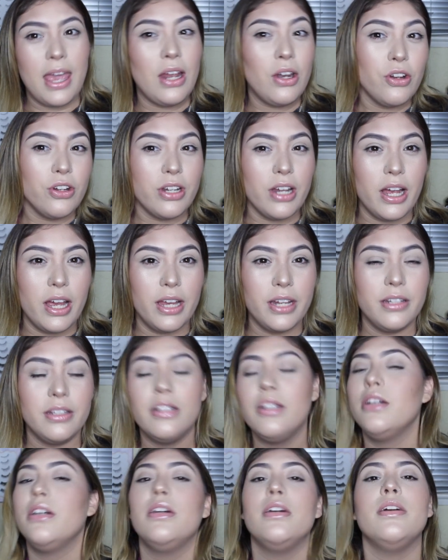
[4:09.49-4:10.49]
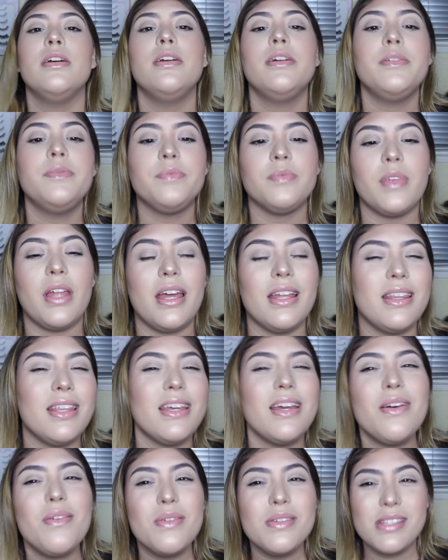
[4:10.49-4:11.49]
8 or 9. I
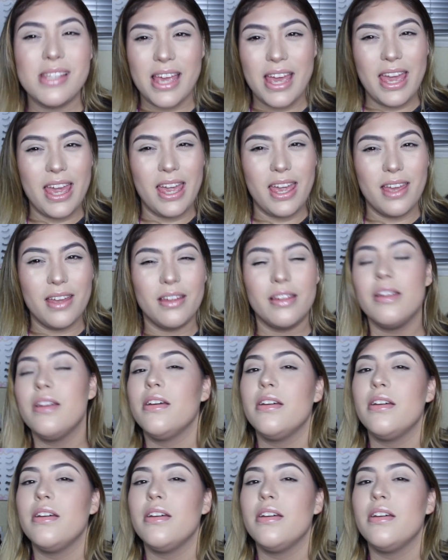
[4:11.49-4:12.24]
think I was 8.